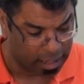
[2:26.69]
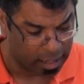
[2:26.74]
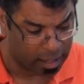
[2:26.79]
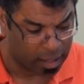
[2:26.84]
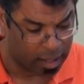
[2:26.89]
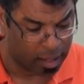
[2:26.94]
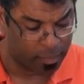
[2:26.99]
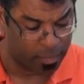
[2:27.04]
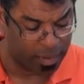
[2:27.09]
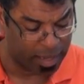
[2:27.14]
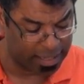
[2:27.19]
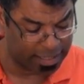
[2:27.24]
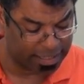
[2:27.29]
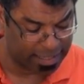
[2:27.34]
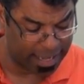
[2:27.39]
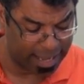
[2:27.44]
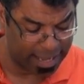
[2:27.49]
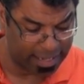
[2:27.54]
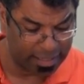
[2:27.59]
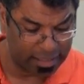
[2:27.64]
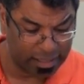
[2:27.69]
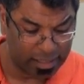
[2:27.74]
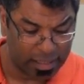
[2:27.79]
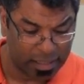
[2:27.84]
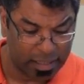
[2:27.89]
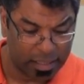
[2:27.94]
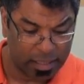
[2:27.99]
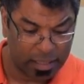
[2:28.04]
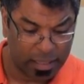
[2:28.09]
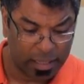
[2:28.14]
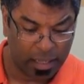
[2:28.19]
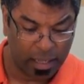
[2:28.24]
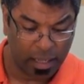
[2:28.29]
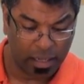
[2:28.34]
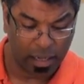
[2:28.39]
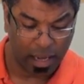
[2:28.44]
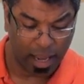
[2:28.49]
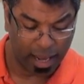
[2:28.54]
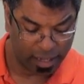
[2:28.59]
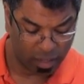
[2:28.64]
Again,
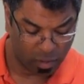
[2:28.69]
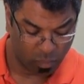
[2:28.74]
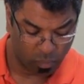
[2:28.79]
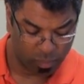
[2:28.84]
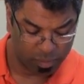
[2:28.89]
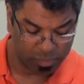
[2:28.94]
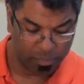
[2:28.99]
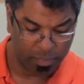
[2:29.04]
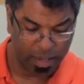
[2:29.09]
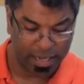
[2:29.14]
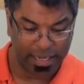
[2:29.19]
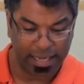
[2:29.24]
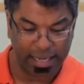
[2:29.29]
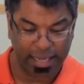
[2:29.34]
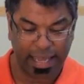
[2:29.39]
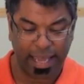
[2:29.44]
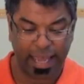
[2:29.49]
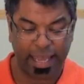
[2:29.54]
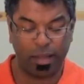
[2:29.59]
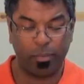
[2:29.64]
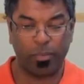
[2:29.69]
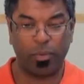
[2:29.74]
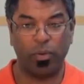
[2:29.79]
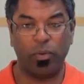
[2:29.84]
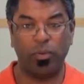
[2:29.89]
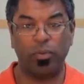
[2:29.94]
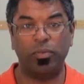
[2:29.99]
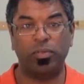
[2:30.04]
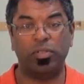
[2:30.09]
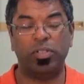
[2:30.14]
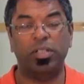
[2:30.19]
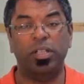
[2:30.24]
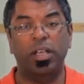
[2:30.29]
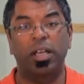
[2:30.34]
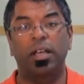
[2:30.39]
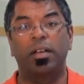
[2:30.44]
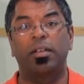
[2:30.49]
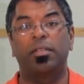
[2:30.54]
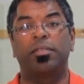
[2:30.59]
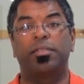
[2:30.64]
like with many cables,
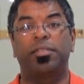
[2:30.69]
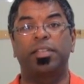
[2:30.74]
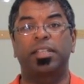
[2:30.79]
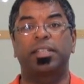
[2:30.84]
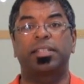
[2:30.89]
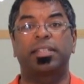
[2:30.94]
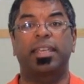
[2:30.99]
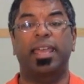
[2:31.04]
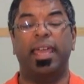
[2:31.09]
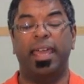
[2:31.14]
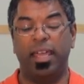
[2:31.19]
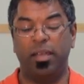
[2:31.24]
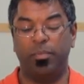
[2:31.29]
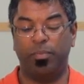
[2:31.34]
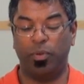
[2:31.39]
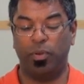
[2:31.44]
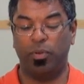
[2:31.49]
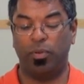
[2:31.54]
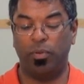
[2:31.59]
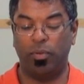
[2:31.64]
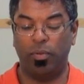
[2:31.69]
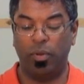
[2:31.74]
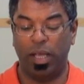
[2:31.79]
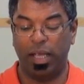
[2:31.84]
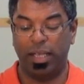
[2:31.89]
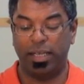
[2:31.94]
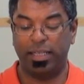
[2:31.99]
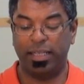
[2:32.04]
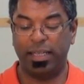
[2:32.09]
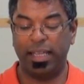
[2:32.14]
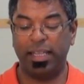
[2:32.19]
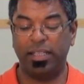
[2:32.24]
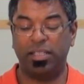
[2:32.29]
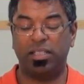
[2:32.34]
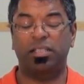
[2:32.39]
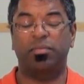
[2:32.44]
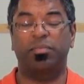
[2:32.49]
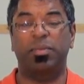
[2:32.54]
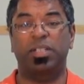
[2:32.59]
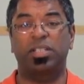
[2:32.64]
this cable
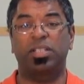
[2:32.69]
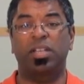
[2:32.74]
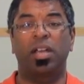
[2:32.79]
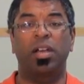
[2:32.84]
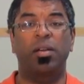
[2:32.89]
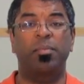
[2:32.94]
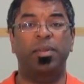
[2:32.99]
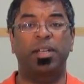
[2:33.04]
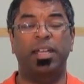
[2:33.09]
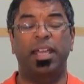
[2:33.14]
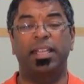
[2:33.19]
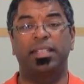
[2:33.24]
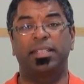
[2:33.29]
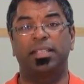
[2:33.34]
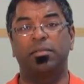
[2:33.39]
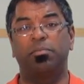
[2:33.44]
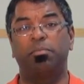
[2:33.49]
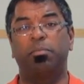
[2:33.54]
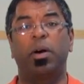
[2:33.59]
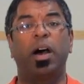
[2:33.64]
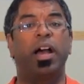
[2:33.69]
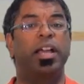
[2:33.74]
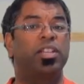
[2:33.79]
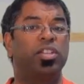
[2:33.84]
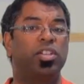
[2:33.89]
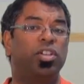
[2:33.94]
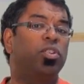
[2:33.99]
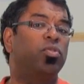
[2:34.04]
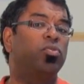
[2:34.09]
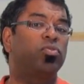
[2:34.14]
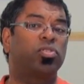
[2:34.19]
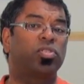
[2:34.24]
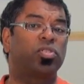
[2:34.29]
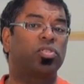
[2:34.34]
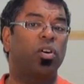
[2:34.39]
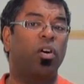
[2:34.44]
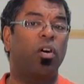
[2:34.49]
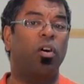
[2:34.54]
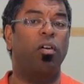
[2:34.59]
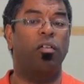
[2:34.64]
needs to be terminated by
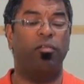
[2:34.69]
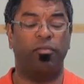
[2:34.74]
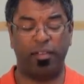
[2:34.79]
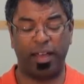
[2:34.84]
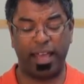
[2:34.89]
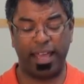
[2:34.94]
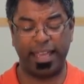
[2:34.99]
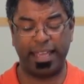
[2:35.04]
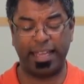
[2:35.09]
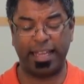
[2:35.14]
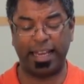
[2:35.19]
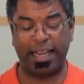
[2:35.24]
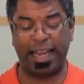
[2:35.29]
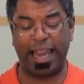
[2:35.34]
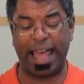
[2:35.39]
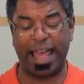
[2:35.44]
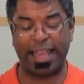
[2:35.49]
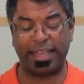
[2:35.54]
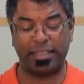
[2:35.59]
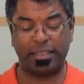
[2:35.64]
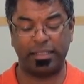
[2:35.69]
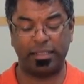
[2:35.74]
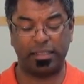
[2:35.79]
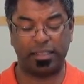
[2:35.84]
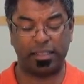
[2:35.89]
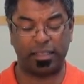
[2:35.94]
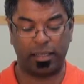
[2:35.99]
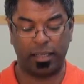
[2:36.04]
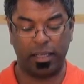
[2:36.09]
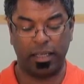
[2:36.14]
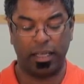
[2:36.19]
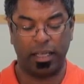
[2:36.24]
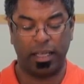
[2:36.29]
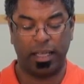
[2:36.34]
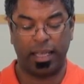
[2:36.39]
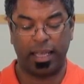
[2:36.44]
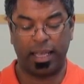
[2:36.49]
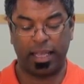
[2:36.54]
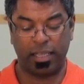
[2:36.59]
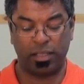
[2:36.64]
use of a gland,
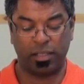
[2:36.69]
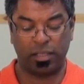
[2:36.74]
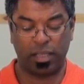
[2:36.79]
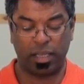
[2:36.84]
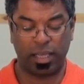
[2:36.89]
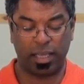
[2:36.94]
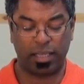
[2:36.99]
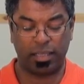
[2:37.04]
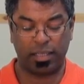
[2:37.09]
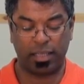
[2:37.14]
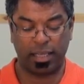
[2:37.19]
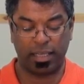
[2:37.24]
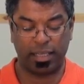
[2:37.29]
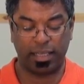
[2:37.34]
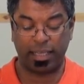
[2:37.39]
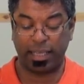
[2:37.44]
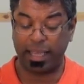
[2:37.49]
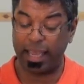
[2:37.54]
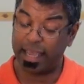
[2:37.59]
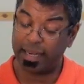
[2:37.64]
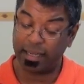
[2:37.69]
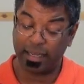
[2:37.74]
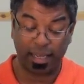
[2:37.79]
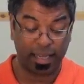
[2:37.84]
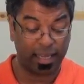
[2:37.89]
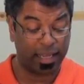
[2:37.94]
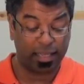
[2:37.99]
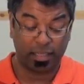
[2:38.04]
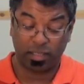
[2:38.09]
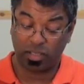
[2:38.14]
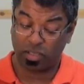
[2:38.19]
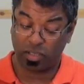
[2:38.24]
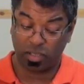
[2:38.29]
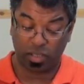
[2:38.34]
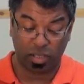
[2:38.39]
and again, it's